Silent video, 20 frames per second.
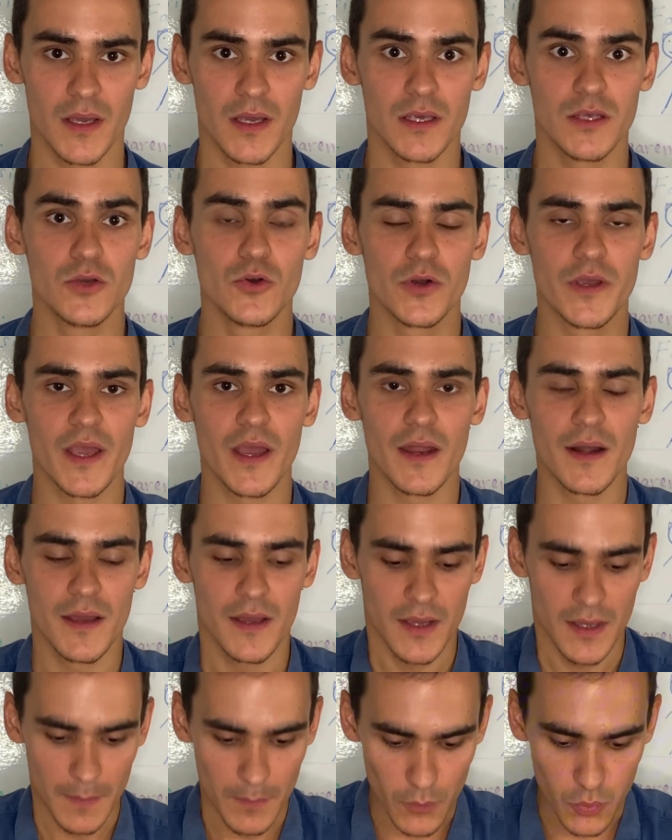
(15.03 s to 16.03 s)
You can
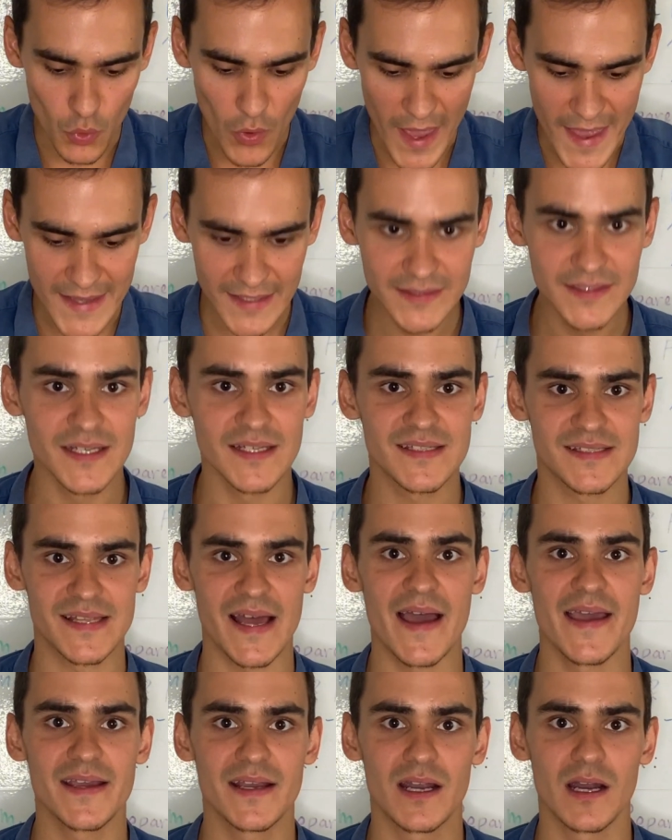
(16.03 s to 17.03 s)
break the
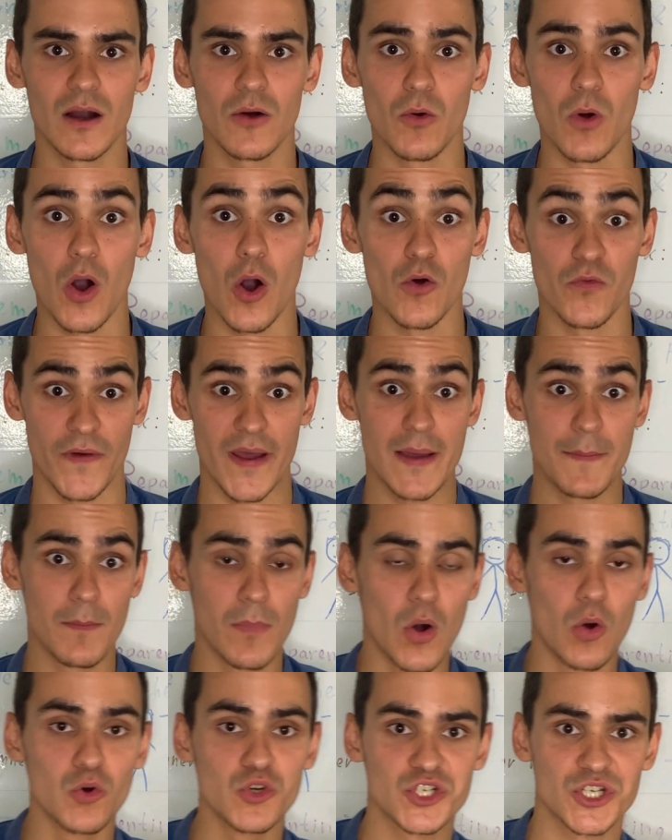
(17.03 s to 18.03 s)
cycle of
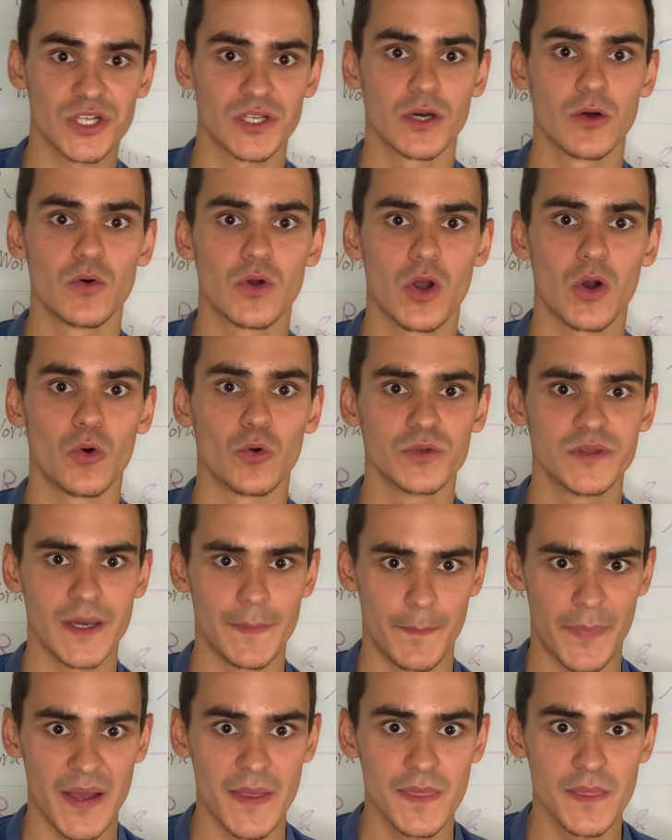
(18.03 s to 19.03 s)
emotional
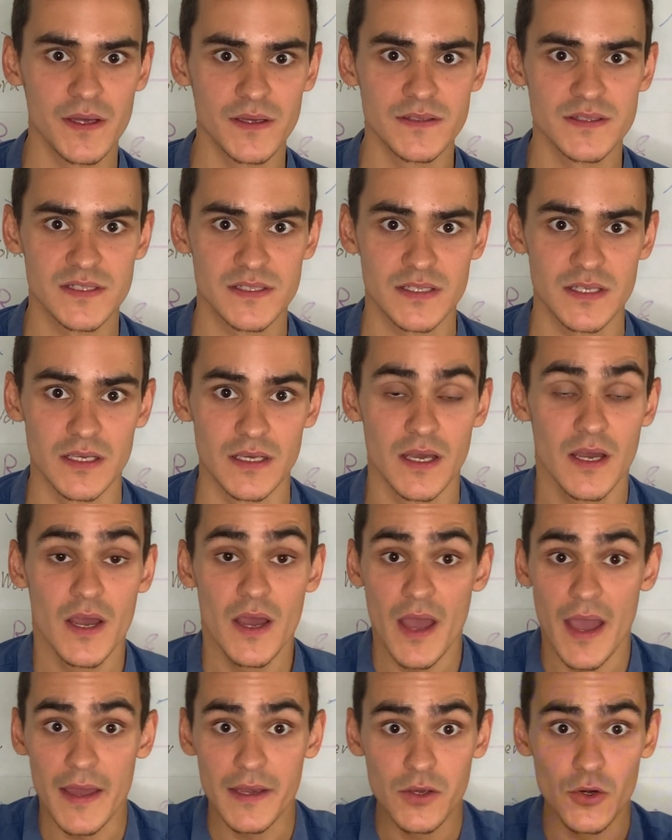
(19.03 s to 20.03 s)
codependency,
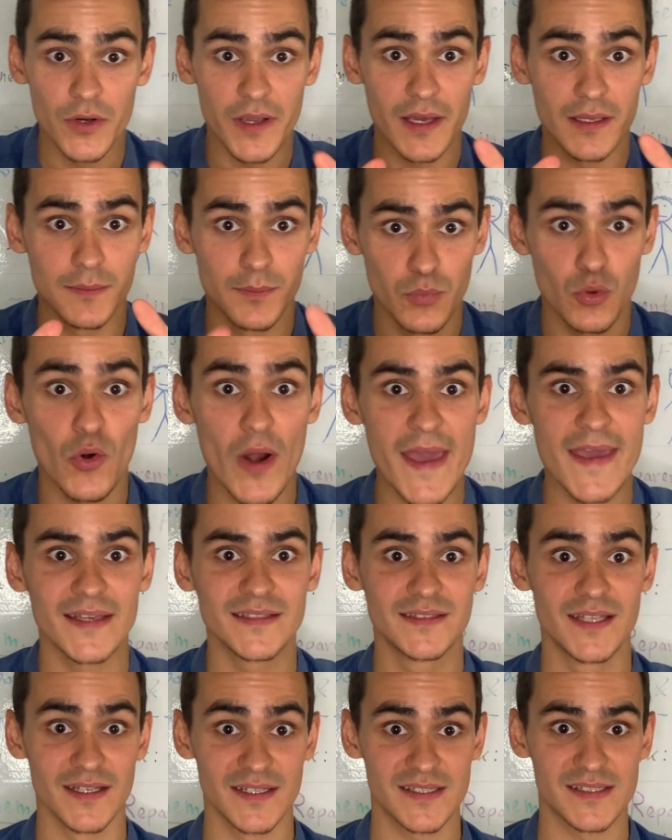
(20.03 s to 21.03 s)
and you can break
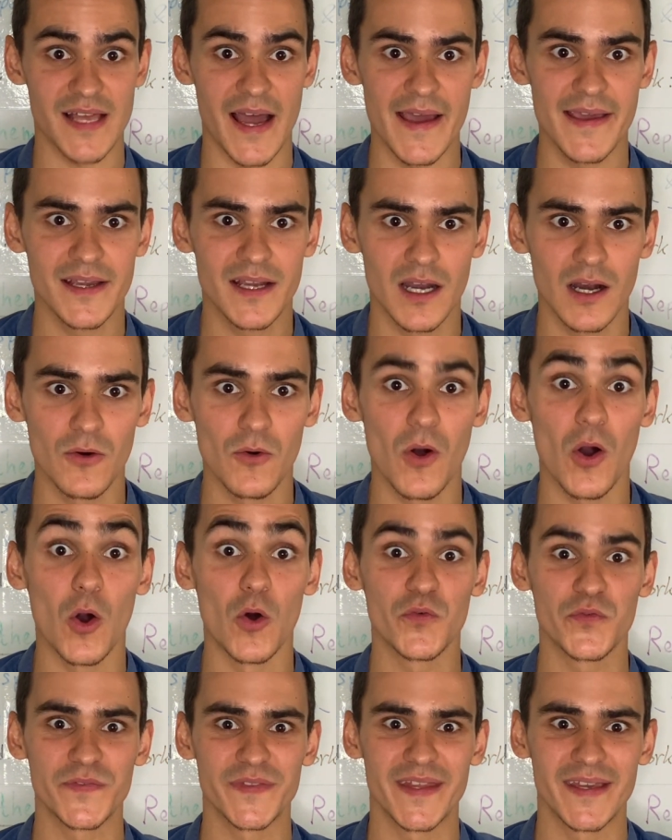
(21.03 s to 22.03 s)
the cycle
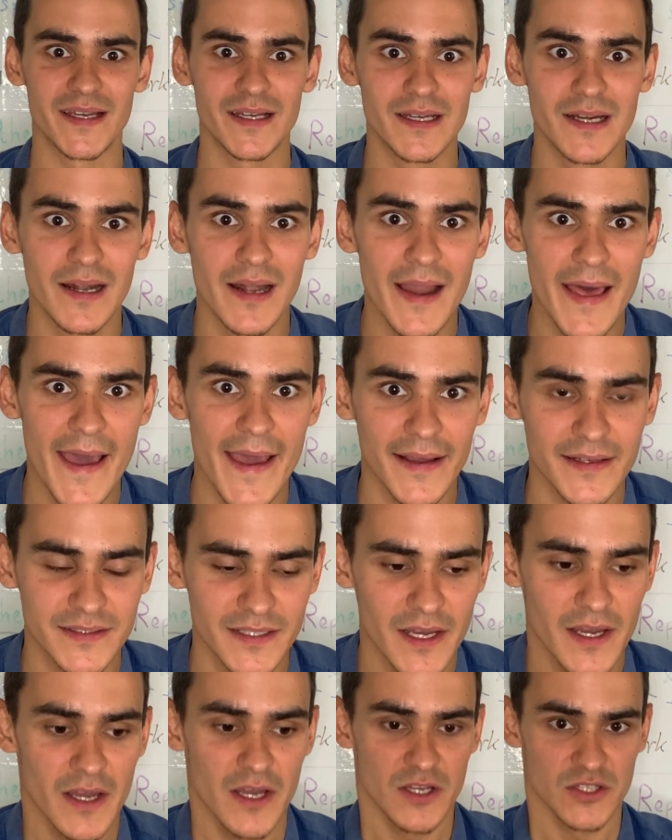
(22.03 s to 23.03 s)
of neglect
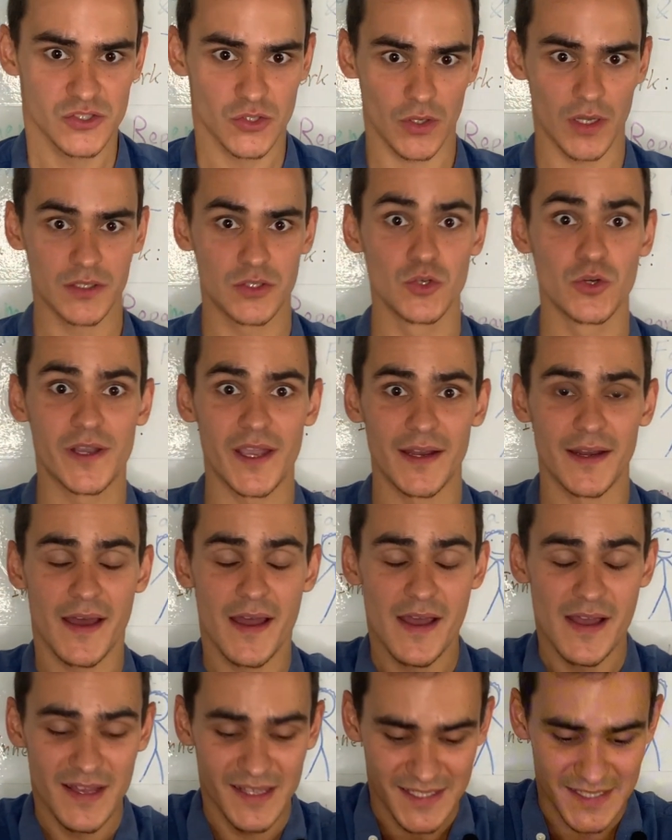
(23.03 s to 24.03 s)
so that you can
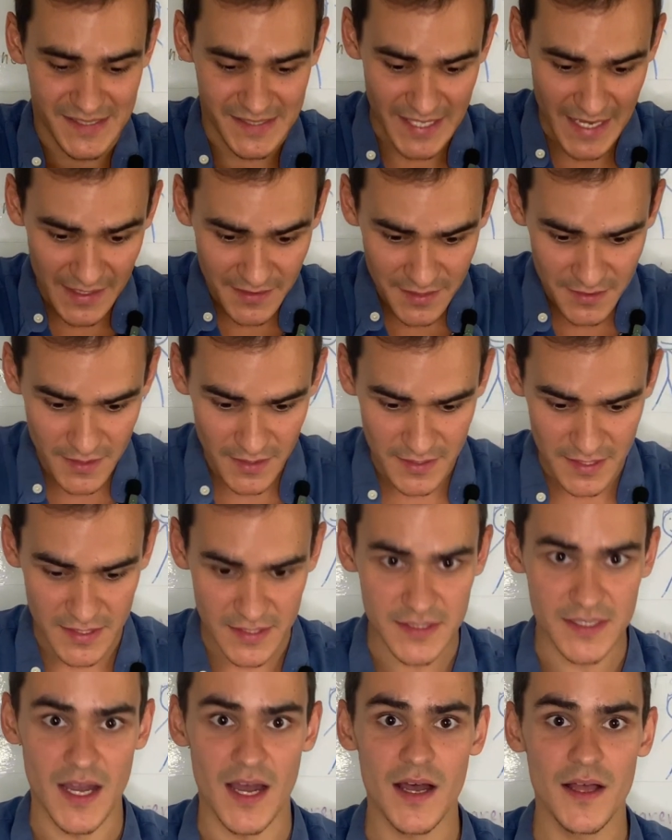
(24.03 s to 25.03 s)
set the
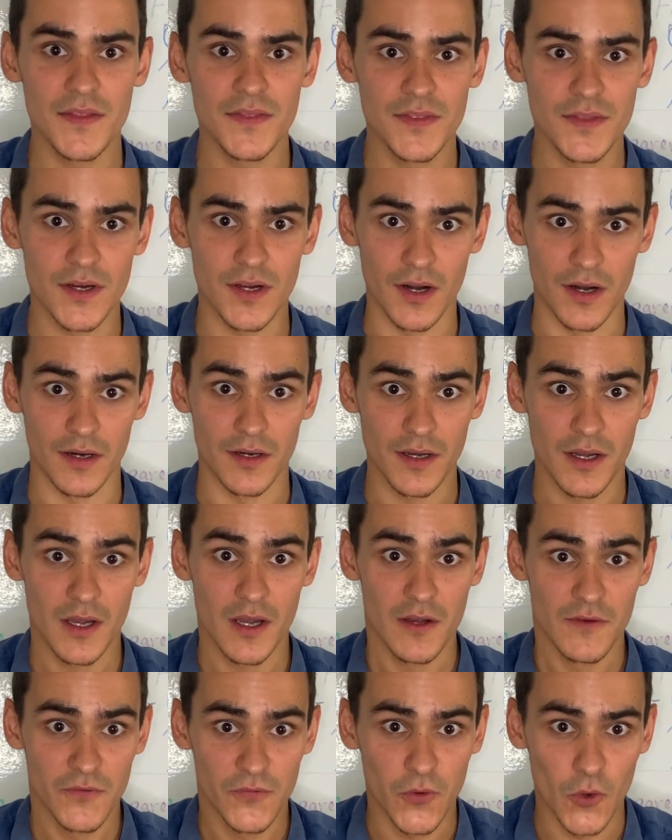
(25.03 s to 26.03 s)
standard
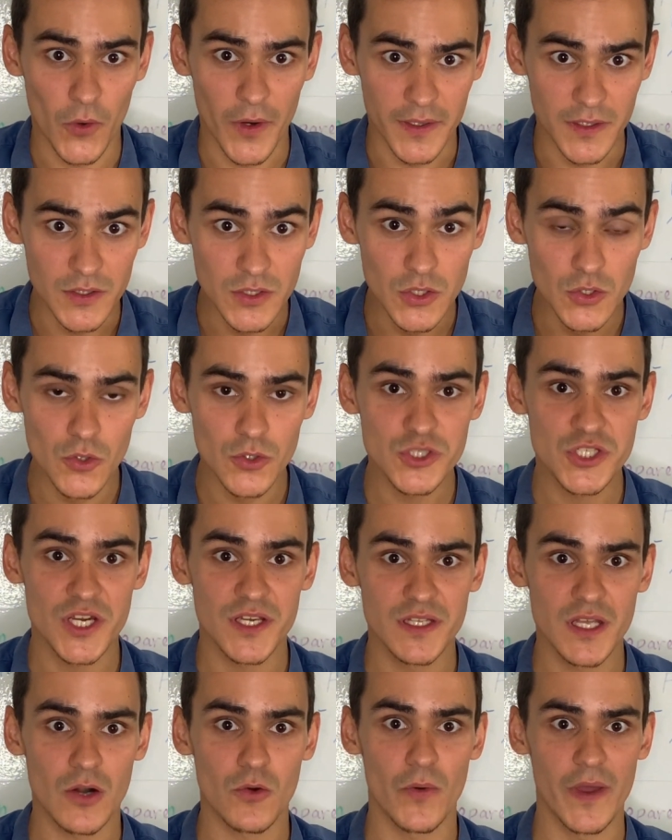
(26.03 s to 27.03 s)
for a new
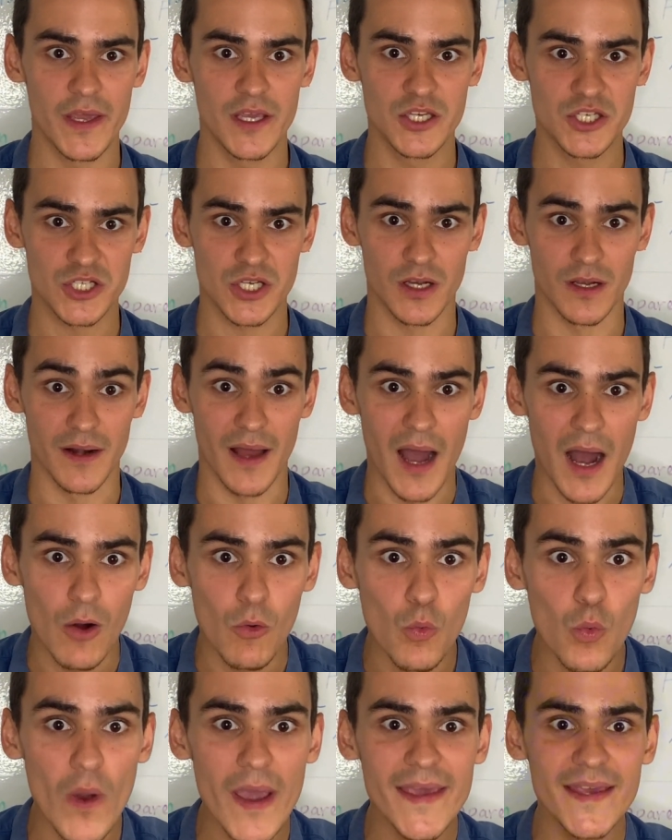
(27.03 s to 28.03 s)
generation,
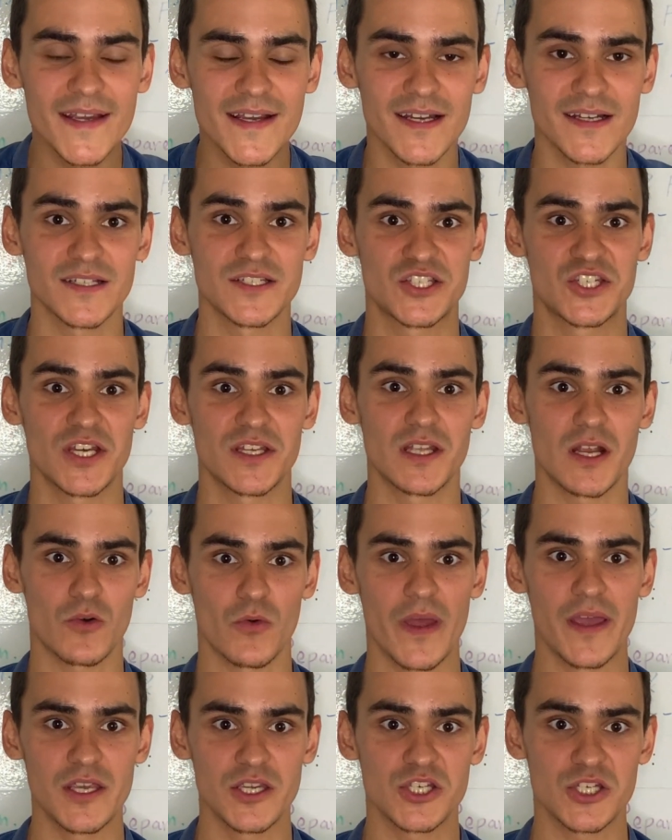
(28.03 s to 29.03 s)
awakened
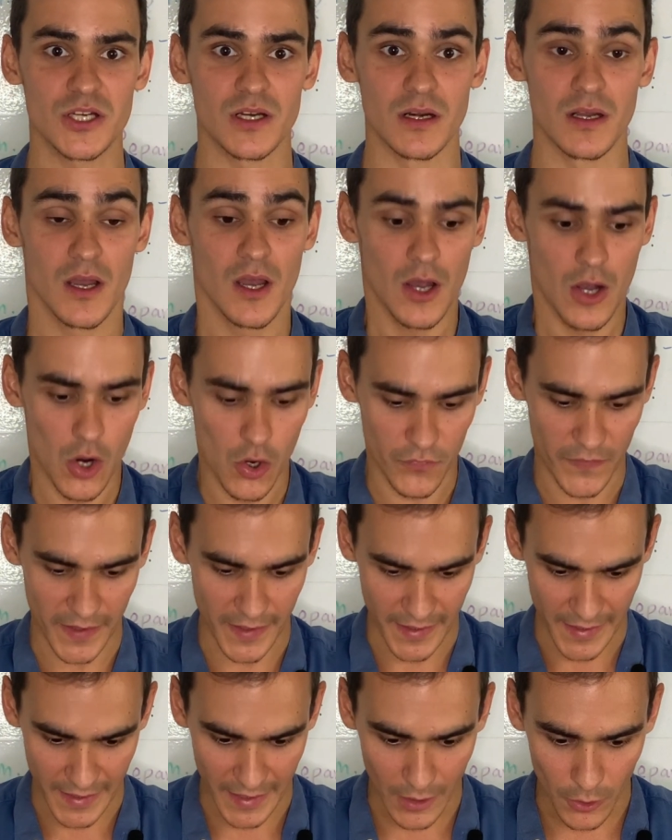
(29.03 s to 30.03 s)
generation of a
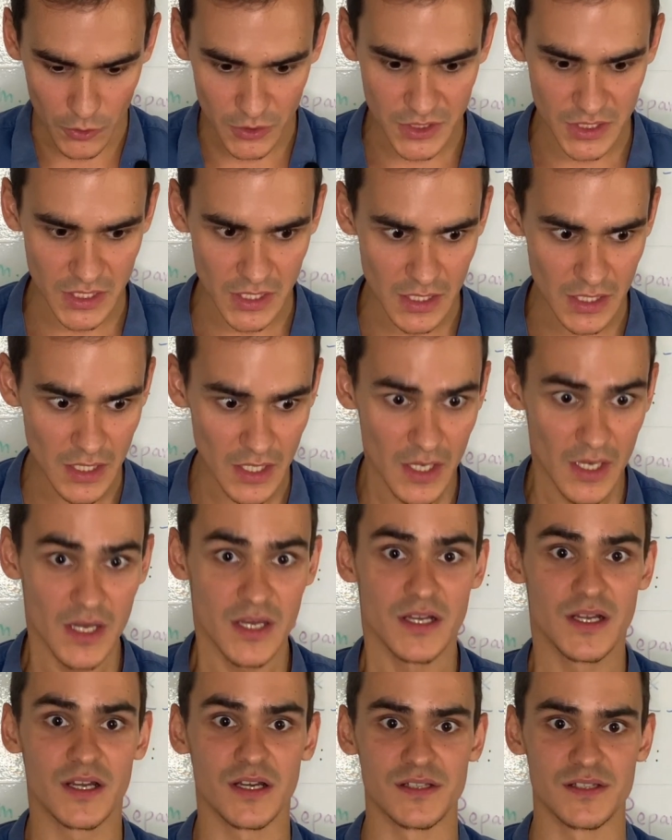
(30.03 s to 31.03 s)
healthy,
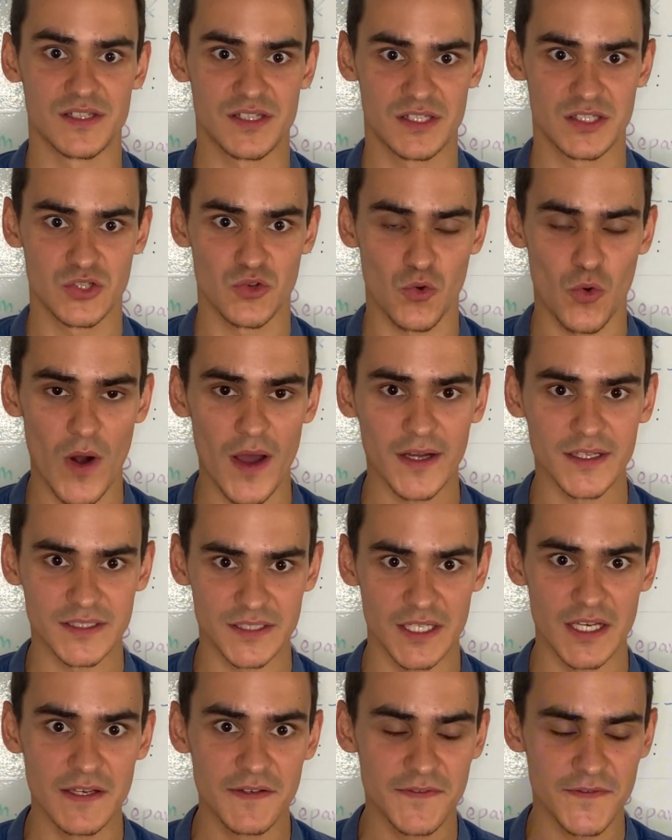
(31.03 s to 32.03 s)

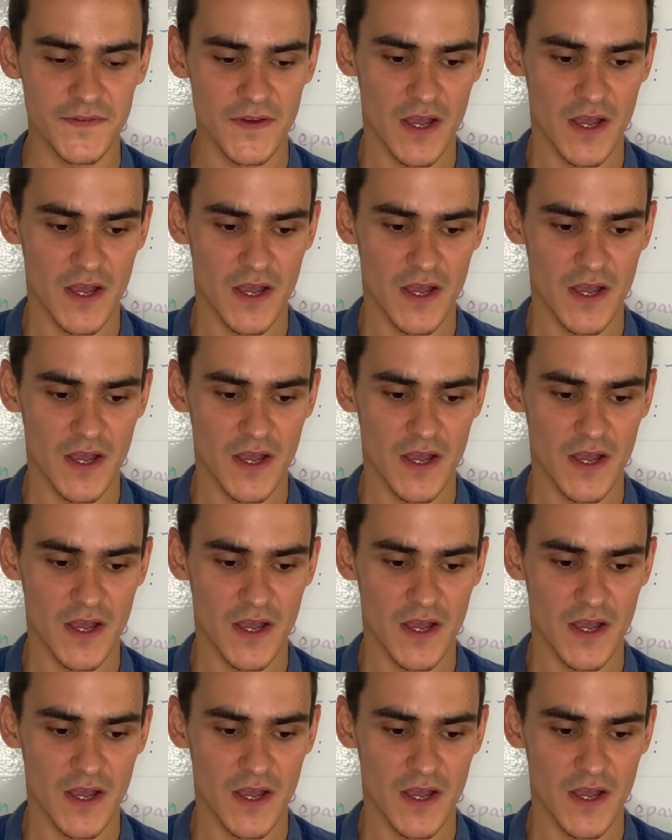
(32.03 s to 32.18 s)
constructive,